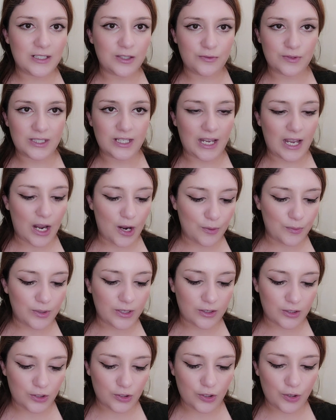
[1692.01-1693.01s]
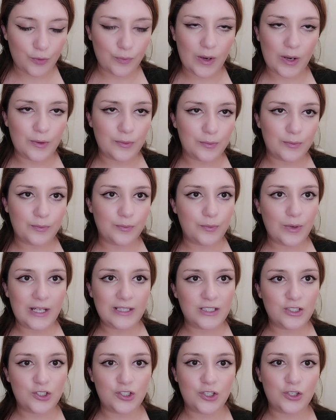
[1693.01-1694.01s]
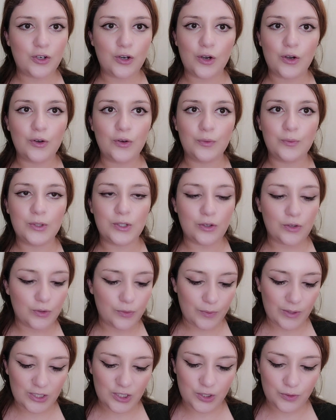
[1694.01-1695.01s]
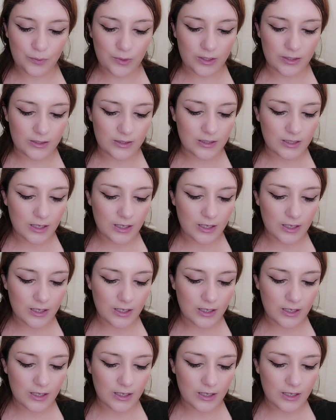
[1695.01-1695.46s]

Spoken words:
Like, how are we gonna know where did she go? We don't know where she was.